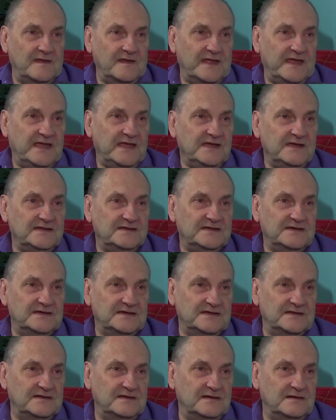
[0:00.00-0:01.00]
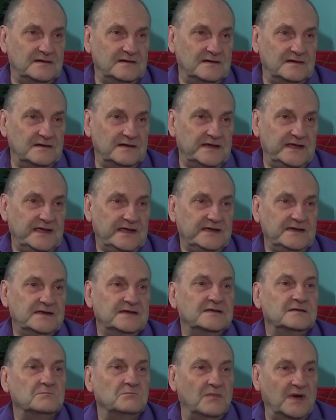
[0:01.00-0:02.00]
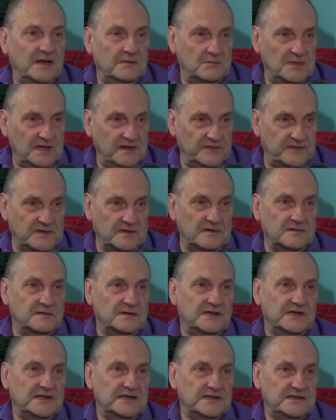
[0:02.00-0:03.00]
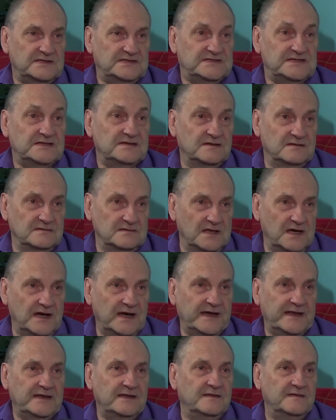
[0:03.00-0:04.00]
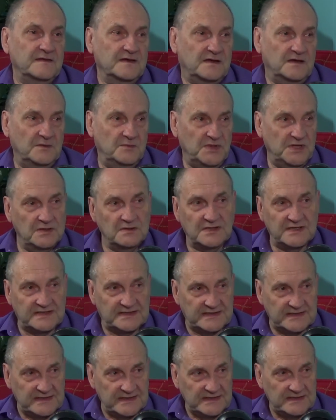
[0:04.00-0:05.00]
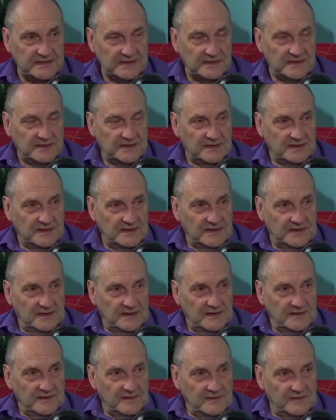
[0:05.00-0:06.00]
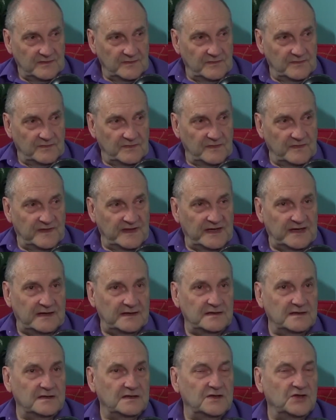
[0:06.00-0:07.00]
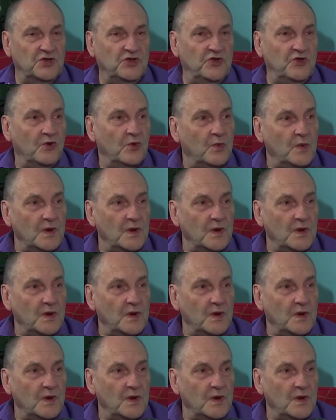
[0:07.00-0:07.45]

he did, he and my mother did a lot in the community that no